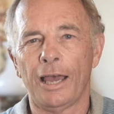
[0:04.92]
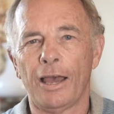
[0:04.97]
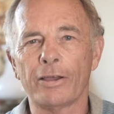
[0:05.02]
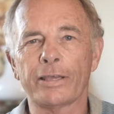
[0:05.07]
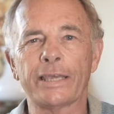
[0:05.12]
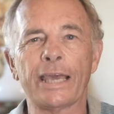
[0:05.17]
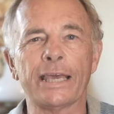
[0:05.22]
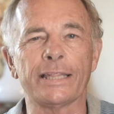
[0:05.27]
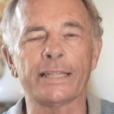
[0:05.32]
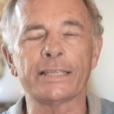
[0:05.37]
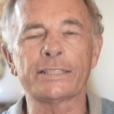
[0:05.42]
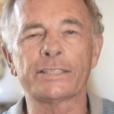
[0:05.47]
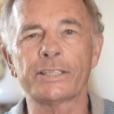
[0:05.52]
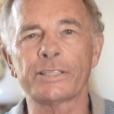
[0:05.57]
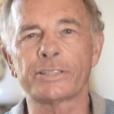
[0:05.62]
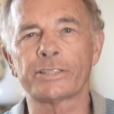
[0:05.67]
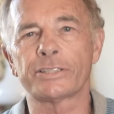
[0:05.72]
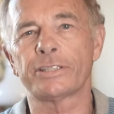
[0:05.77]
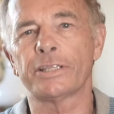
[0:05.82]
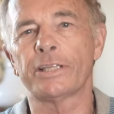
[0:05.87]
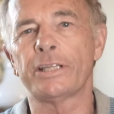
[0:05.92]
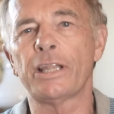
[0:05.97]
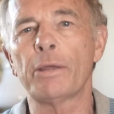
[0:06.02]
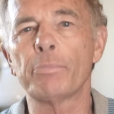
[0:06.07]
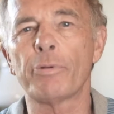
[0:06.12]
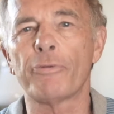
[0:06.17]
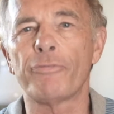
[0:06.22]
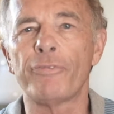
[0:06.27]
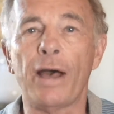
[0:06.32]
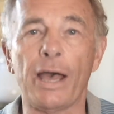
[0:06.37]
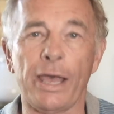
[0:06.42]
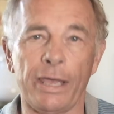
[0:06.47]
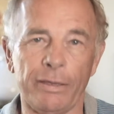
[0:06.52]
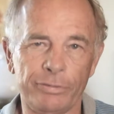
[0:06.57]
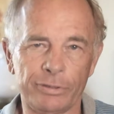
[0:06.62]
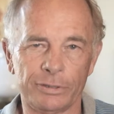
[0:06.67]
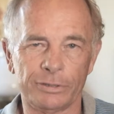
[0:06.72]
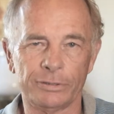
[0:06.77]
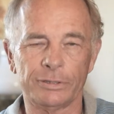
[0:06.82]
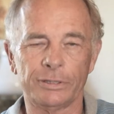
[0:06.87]
Okay, this is number
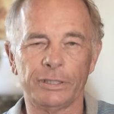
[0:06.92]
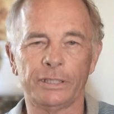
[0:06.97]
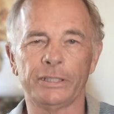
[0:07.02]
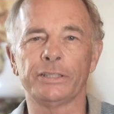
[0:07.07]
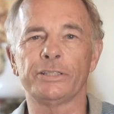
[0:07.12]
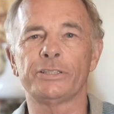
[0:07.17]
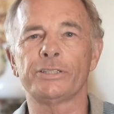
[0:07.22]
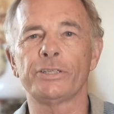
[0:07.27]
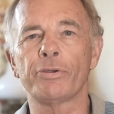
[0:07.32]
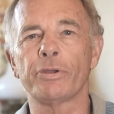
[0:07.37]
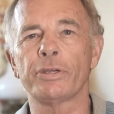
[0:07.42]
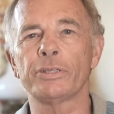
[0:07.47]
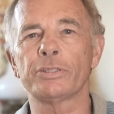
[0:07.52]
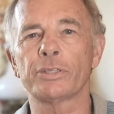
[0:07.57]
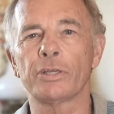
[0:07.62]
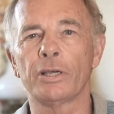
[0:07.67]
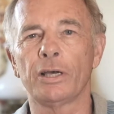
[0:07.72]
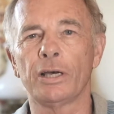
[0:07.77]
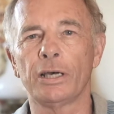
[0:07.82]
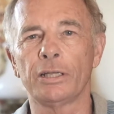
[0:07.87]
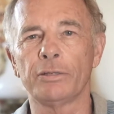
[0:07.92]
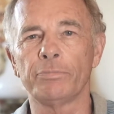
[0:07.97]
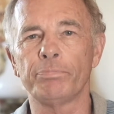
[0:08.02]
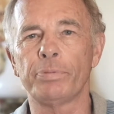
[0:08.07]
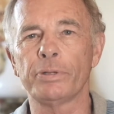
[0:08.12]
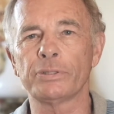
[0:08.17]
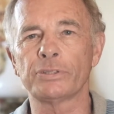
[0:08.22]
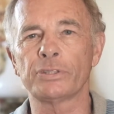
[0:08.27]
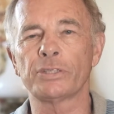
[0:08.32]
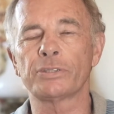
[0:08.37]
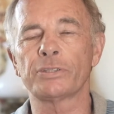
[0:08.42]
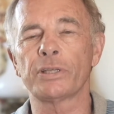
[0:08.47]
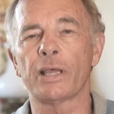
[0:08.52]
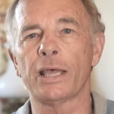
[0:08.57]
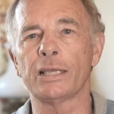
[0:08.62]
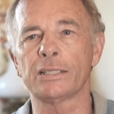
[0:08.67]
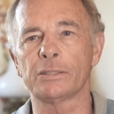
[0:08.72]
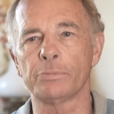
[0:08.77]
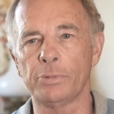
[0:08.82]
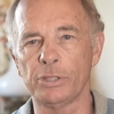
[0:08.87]
5 in the series on business
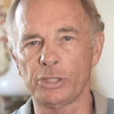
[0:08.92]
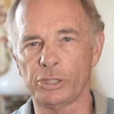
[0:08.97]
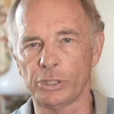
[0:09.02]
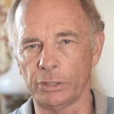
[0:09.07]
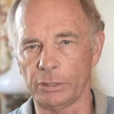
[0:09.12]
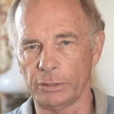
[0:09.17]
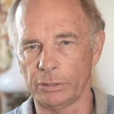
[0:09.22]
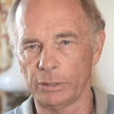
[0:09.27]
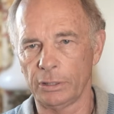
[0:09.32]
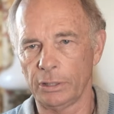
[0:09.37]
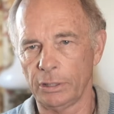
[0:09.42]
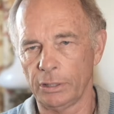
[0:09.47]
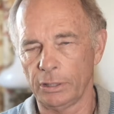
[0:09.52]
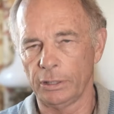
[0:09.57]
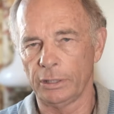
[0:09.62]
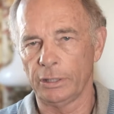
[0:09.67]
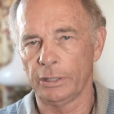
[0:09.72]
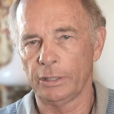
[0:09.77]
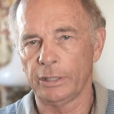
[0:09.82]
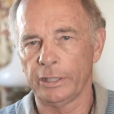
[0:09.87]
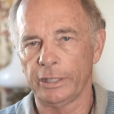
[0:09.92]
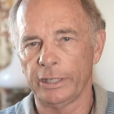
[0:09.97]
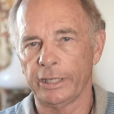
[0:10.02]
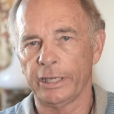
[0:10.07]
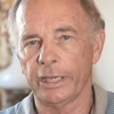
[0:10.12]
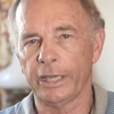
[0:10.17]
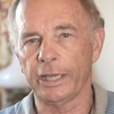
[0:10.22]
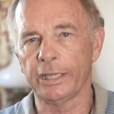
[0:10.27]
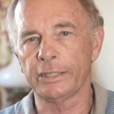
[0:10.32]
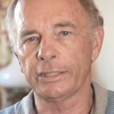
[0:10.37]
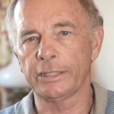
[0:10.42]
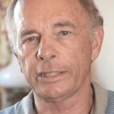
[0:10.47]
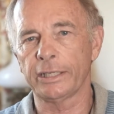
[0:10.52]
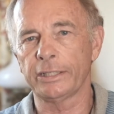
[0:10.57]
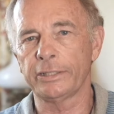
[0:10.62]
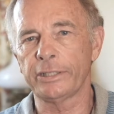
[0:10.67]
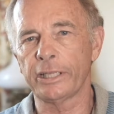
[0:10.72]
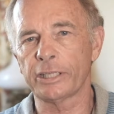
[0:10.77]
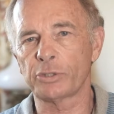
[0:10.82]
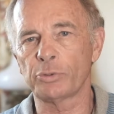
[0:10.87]
as mission. And
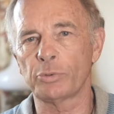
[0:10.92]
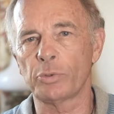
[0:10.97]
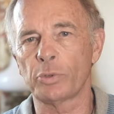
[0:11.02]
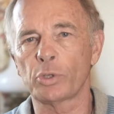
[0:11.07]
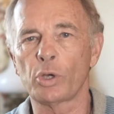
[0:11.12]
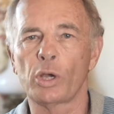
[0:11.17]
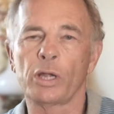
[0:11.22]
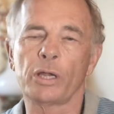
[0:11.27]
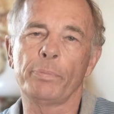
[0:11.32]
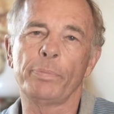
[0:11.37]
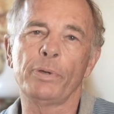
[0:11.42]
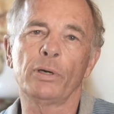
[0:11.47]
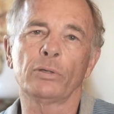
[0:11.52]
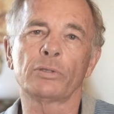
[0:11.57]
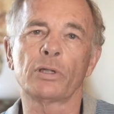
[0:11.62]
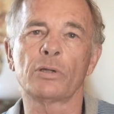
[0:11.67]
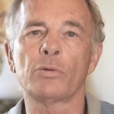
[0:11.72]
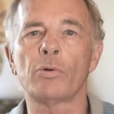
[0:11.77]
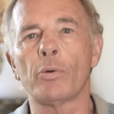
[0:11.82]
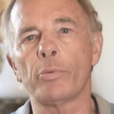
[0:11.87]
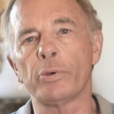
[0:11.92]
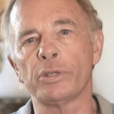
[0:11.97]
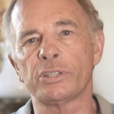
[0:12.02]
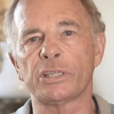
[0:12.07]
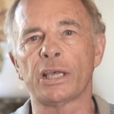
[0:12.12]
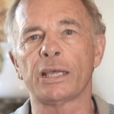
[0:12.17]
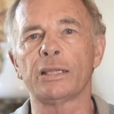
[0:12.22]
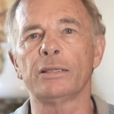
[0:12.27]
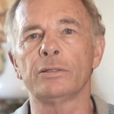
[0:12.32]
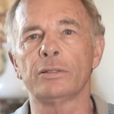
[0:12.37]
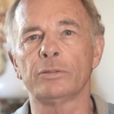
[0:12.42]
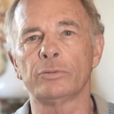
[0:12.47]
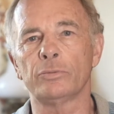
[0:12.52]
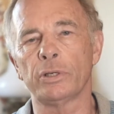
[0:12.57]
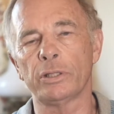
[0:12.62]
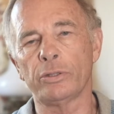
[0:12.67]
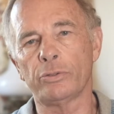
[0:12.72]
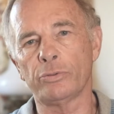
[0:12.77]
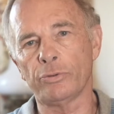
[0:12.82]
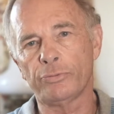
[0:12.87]
in this one, we're going to build on what we said
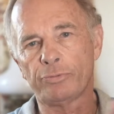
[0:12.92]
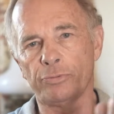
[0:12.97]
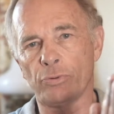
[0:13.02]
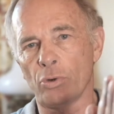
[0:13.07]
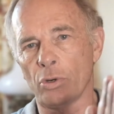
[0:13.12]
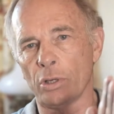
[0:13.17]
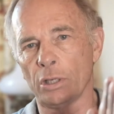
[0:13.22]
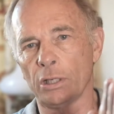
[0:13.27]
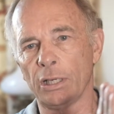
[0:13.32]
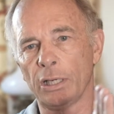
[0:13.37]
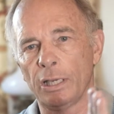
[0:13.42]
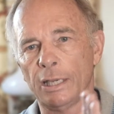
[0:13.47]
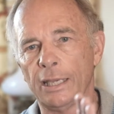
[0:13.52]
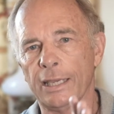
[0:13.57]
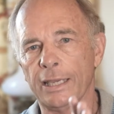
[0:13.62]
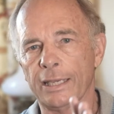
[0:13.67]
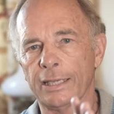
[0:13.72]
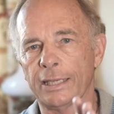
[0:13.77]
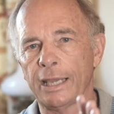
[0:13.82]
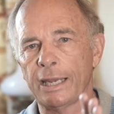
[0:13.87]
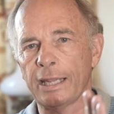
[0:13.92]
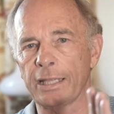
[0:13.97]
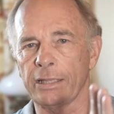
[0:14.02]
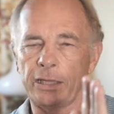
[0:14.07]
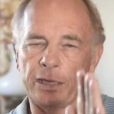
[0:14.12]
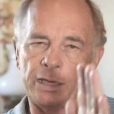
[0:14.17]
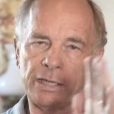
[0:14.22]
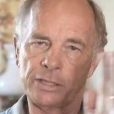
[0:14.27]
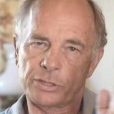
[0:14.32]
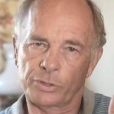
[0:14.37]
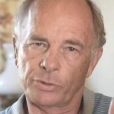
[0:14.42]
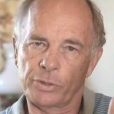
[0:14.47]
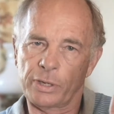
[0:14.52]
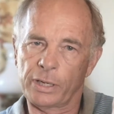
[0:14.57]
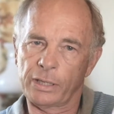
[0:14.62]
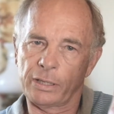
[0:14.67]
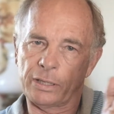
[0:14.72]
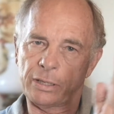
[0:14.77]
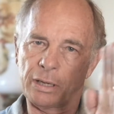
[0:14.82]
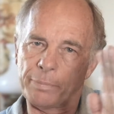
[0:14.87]
1 through 4, getting the
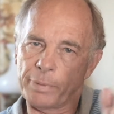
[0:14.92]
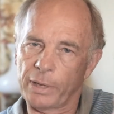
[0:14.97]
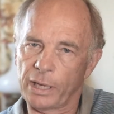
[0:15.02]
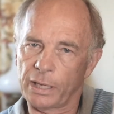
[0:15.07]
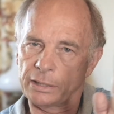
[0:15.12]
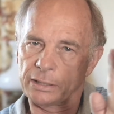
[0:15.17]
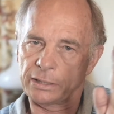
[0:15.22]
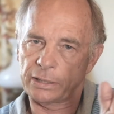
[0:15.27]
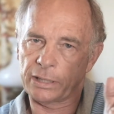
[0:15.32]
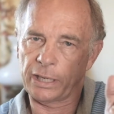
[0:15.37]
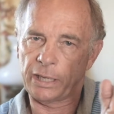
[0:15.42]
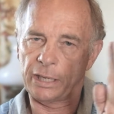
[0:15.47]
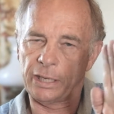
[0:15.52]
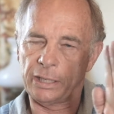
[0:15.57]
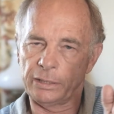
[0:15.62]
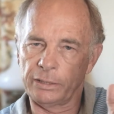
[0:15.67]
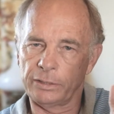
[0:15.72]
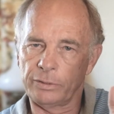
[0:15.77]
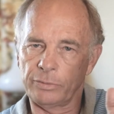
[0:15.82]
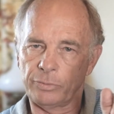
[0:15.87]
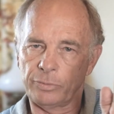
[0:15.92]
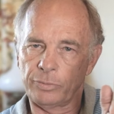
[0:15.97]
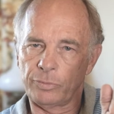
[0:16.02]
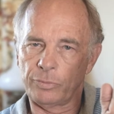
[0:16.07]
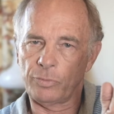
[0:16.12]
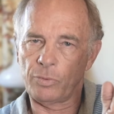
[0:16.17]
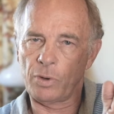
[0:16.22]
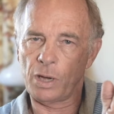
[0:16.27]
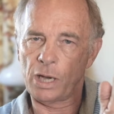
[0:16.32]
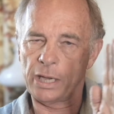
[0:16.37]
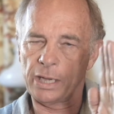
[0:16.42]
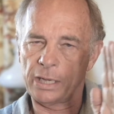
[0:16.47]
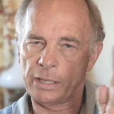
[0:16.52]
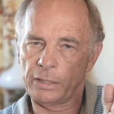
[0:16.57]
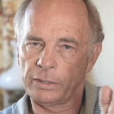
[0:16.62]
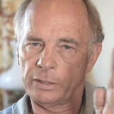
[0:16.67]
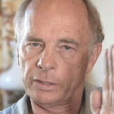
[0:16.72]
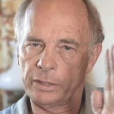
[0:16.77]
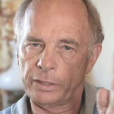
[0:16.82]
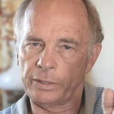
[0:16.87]
history a bit and why
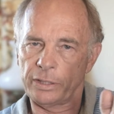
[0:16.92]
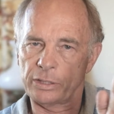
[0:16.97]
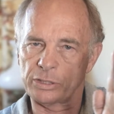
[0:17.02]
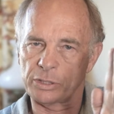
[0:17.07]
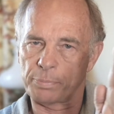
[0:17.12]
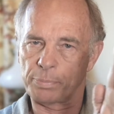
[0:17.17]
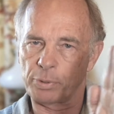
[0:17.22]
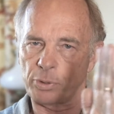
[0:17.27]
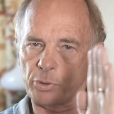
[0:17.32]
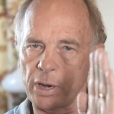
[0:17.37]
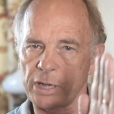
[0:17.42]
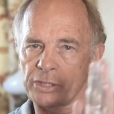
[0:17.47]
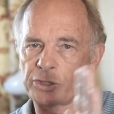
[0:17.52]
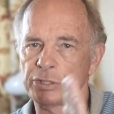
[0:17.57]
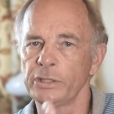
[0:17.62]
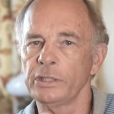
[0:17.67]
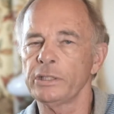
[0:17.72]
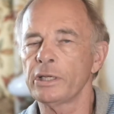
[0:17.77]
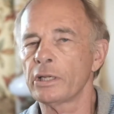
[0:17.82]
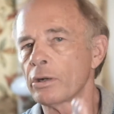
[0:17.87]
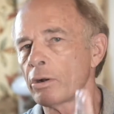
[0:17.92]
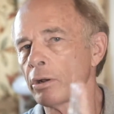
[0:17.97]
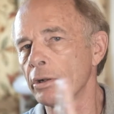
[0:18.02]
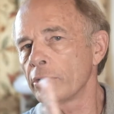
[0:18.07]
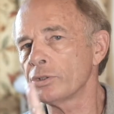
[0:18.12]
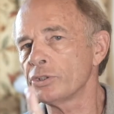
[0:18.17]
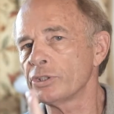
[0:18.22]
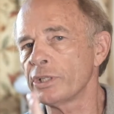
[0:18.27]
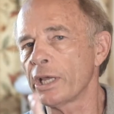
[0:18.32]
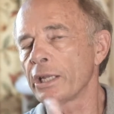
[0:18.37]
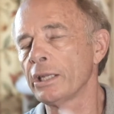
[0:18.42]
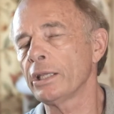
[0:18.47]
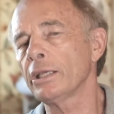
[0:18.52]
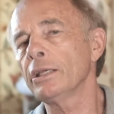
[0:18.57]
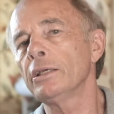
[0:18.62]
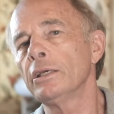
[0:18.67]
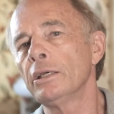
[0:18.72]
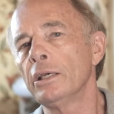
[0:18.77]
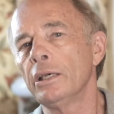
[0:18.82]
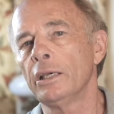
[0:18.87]
there's a progression in our
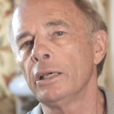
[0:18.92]
understanding,